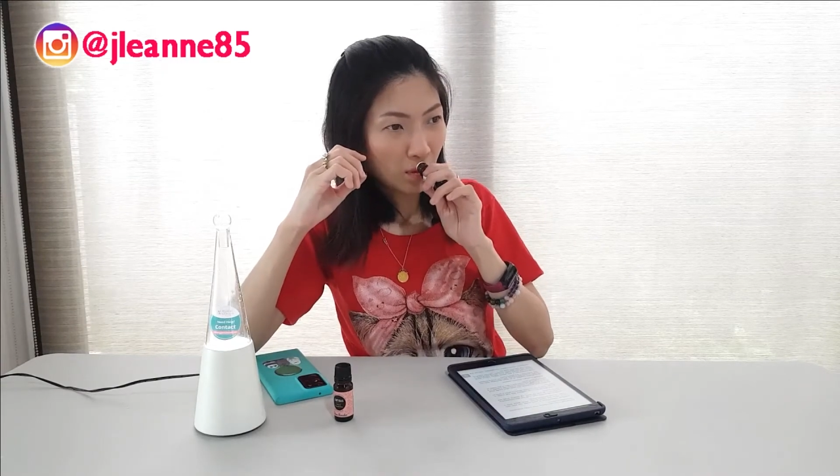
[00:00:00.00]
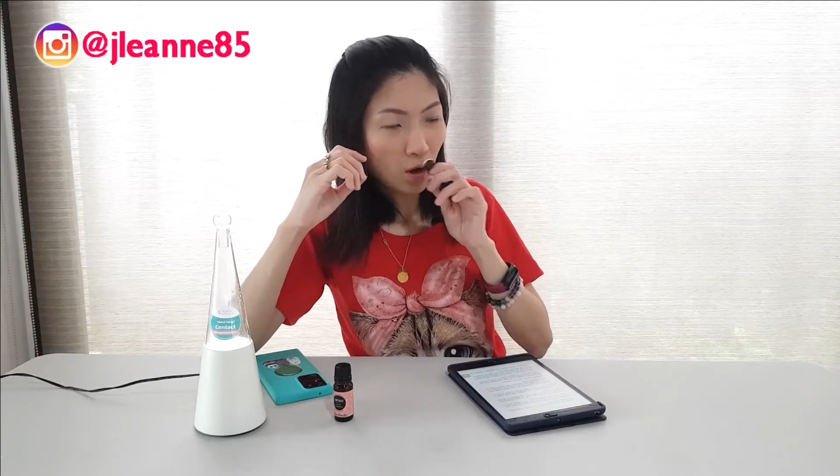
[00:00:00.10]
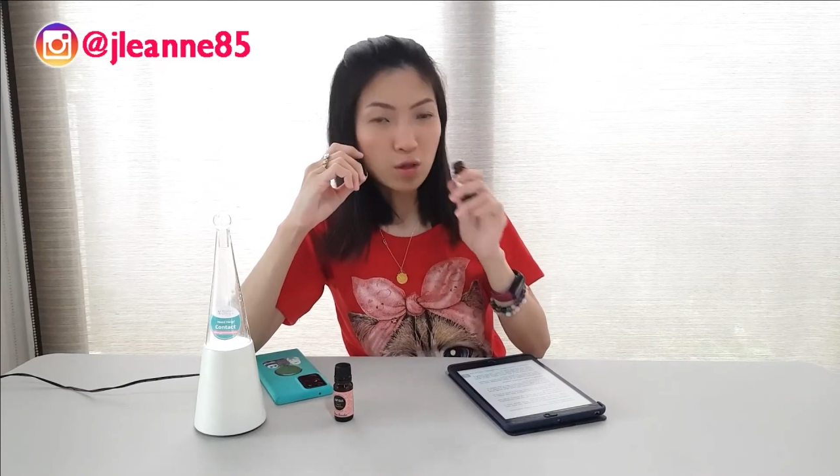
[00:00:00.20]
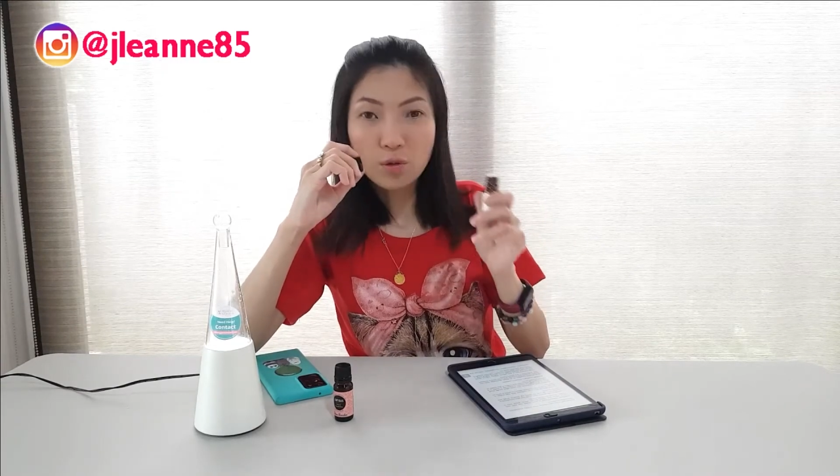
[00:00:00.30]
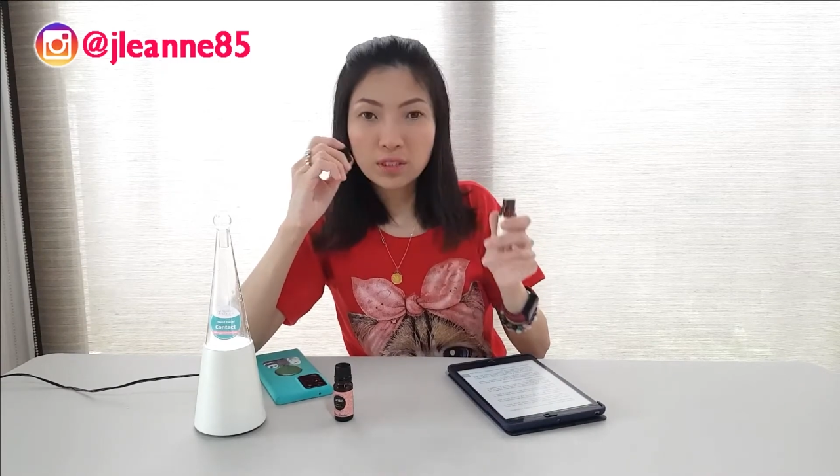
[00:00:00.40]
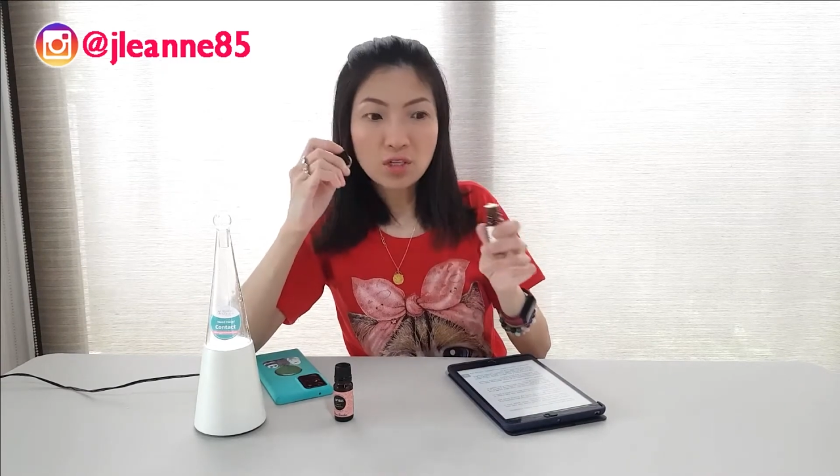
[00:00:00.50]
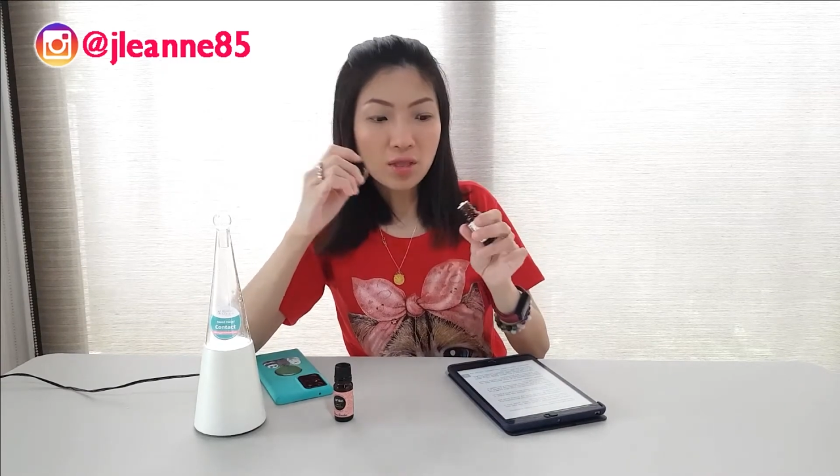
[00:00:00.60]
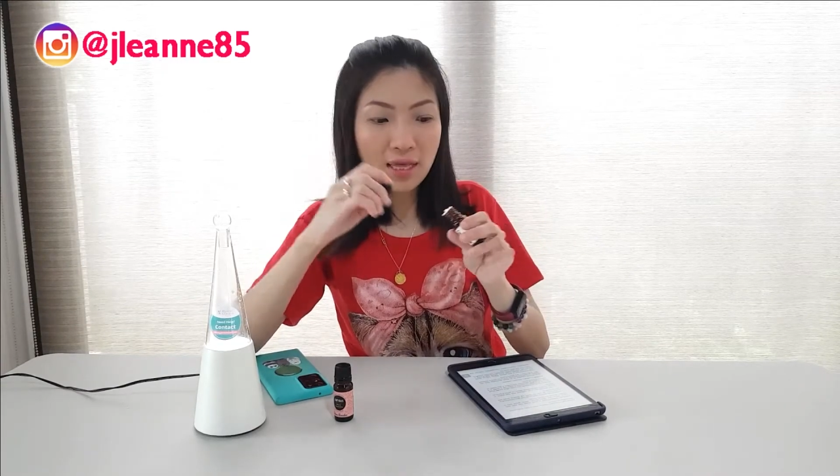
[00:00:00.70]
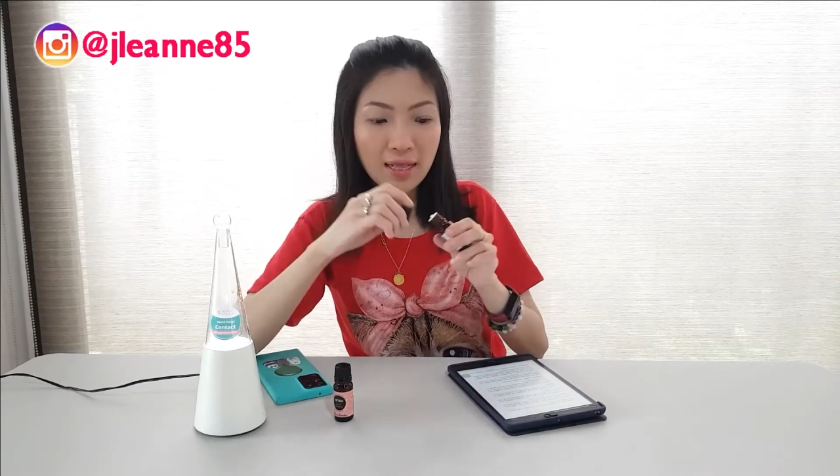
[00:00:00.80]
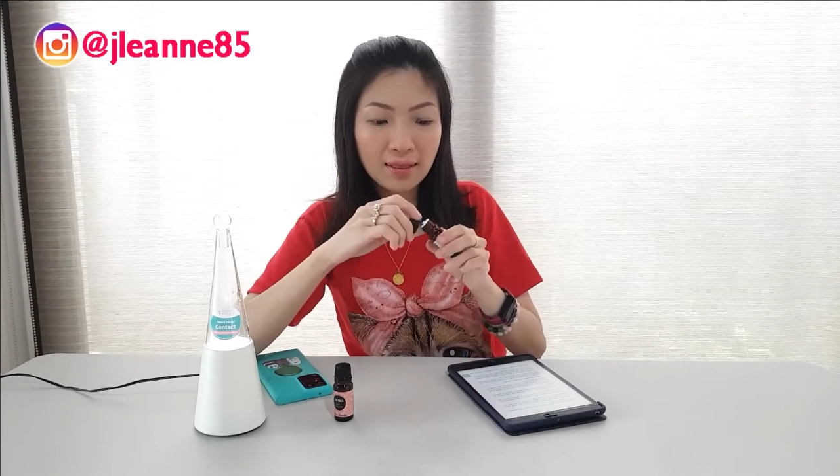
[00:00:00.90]
Although it's
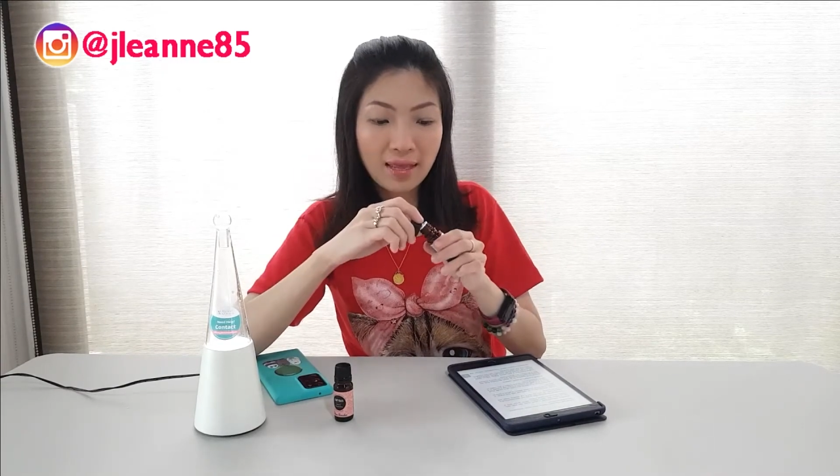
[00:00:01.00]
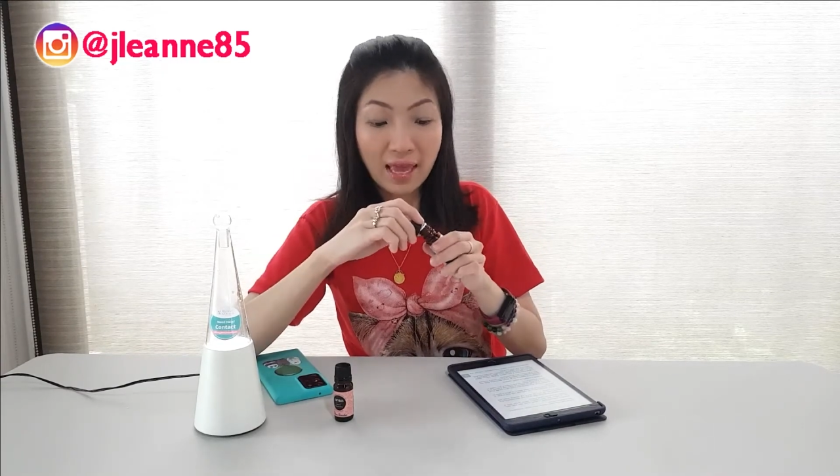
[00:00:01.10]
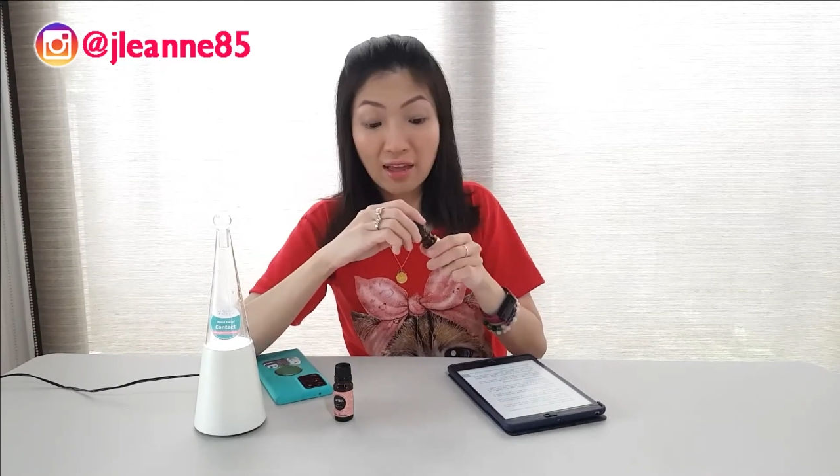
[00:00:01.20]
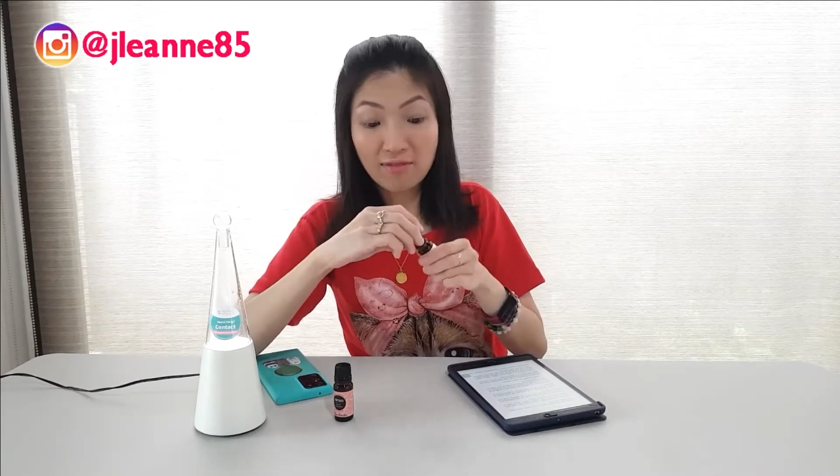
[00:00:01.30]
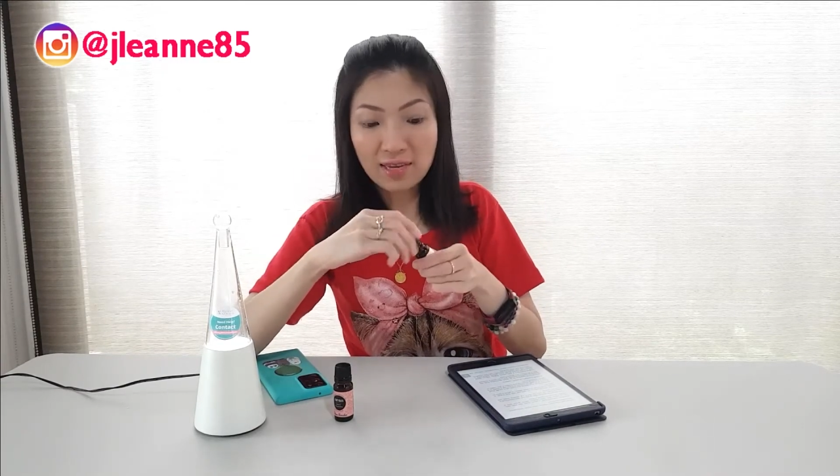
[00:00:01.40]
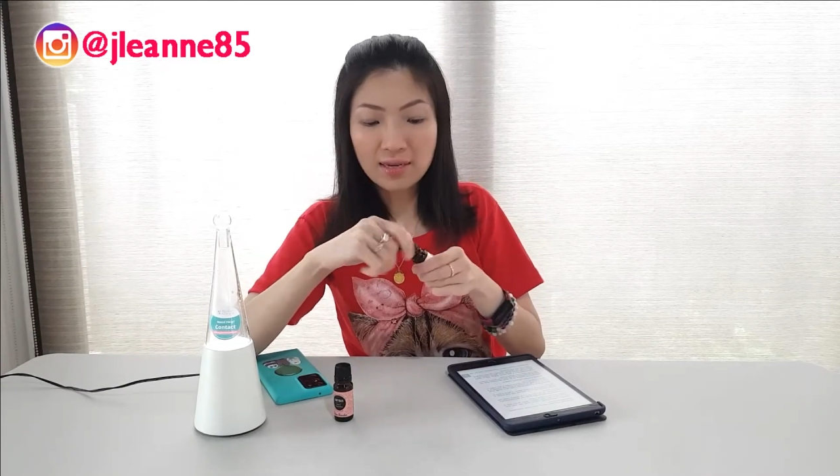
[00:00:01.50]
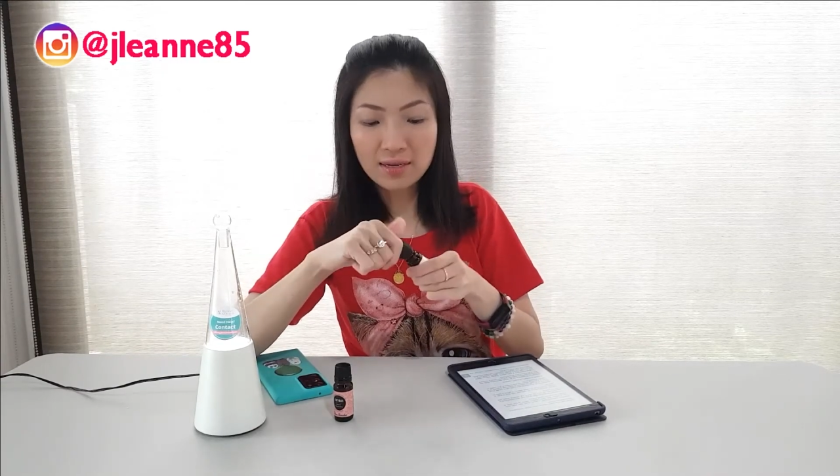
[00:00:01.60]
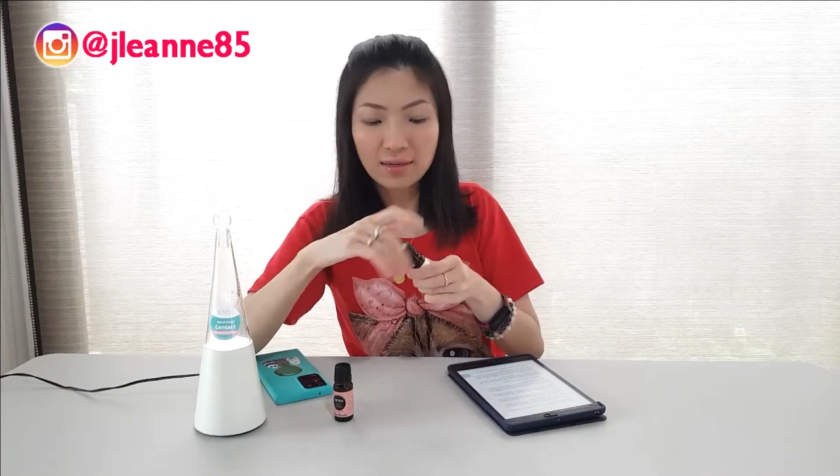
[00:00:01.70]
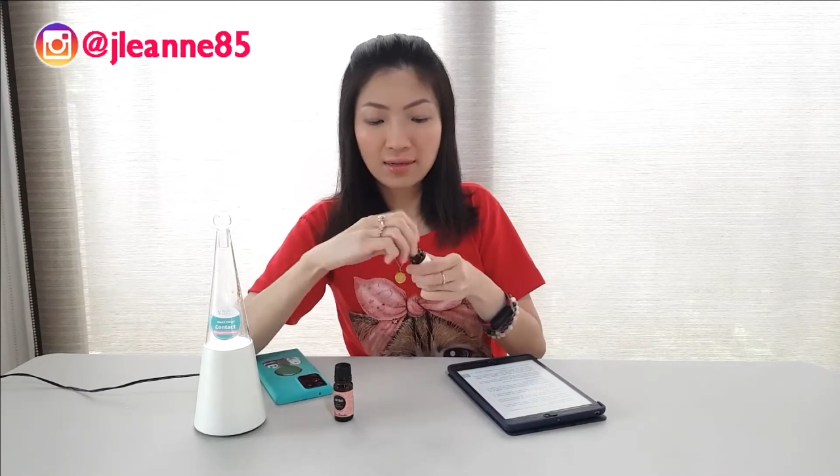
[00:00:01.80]
not that heavy,